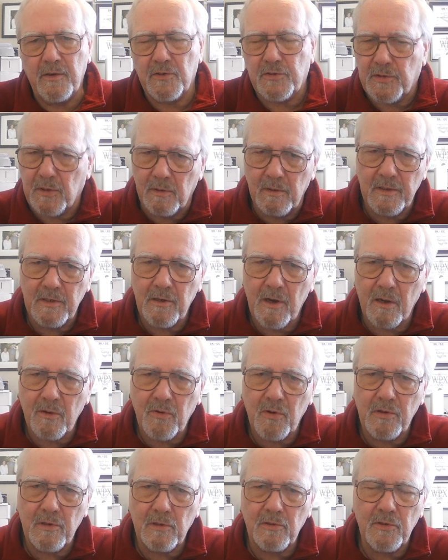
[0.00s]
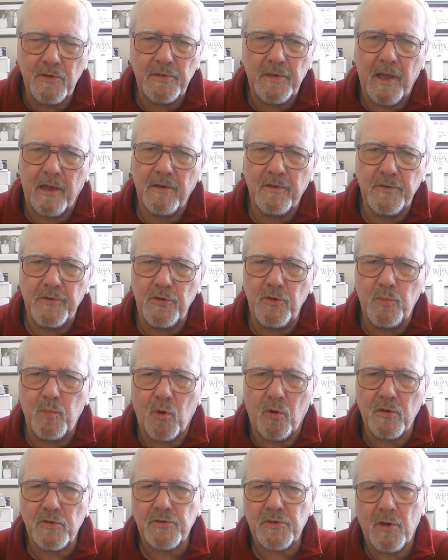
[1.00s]
You're certainly not going to learn how to do
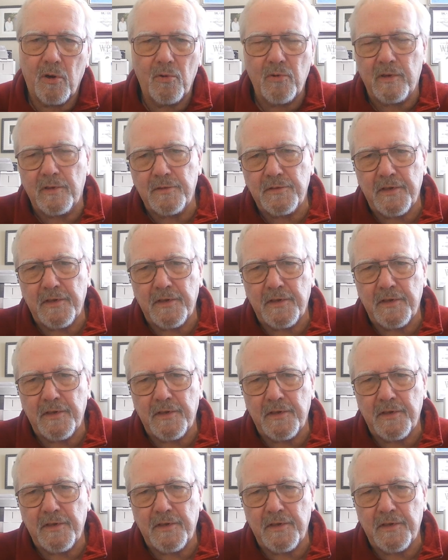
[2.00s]
Morse code